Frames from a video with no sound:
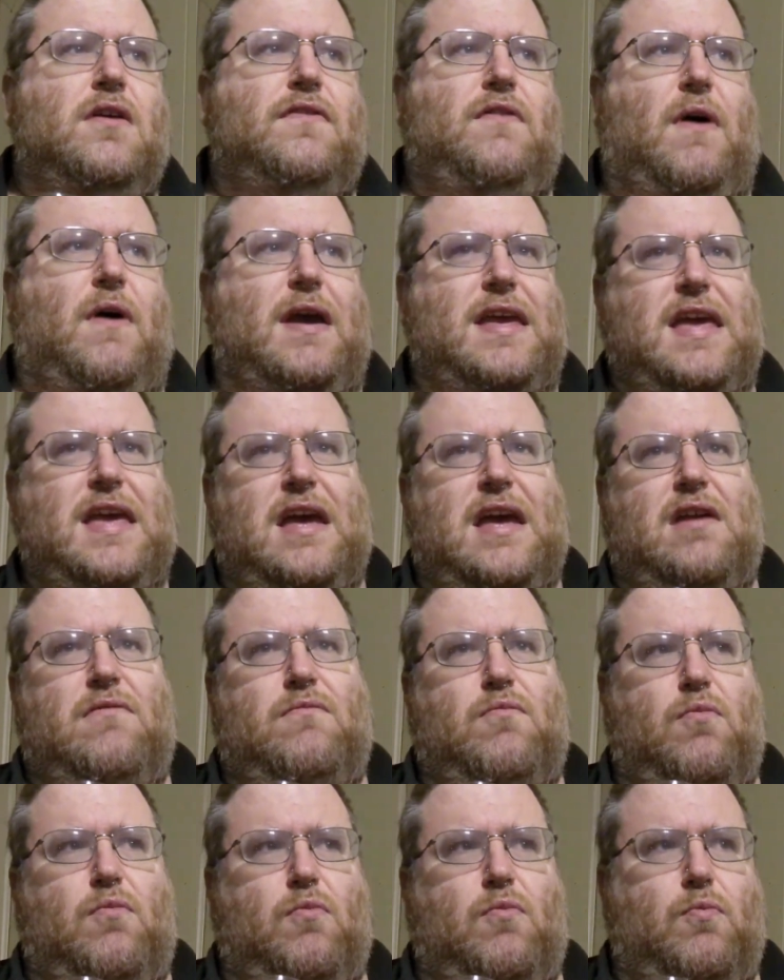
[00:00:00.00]
So I
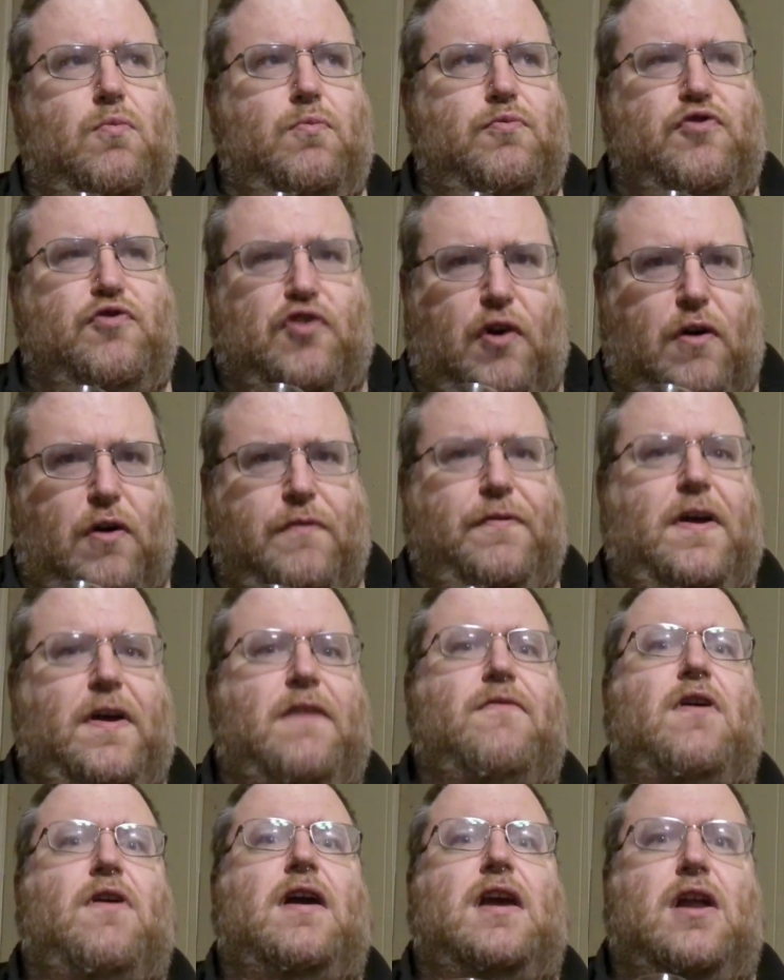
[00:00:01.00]
get char
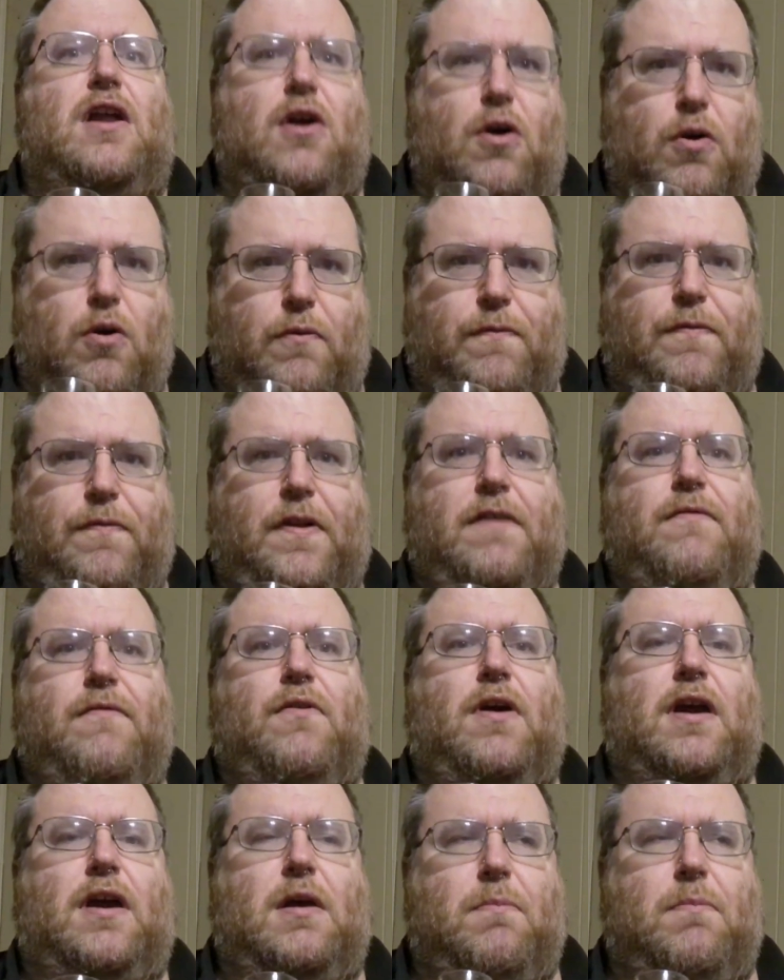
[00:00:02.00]
flavor, I get oak
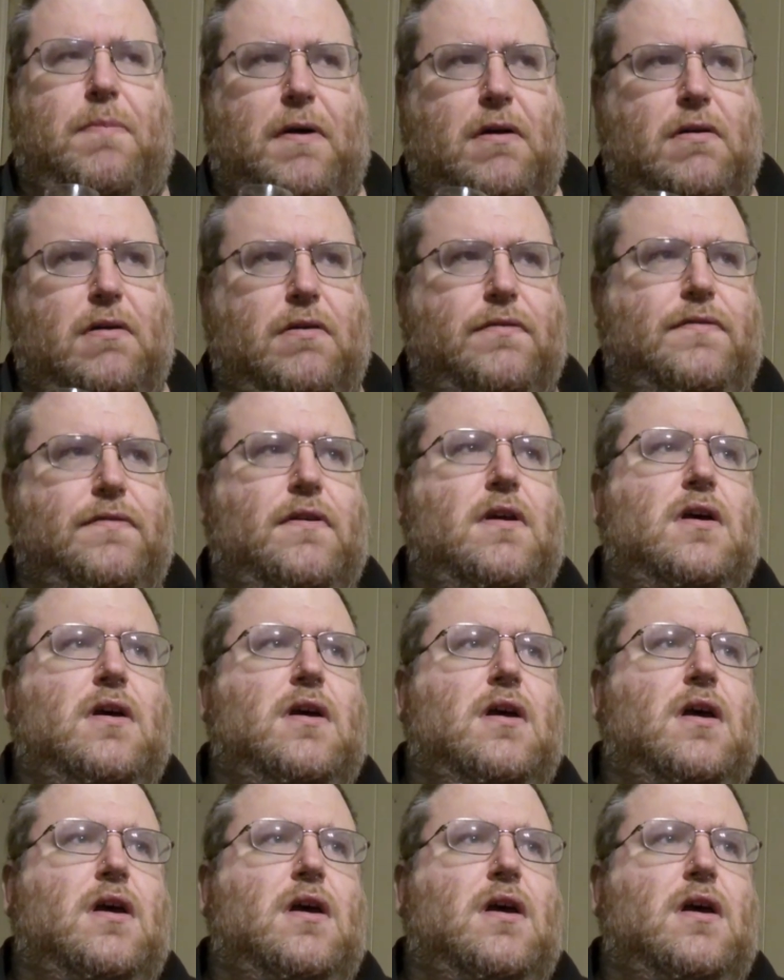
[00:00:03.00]
flavor, I get barrels.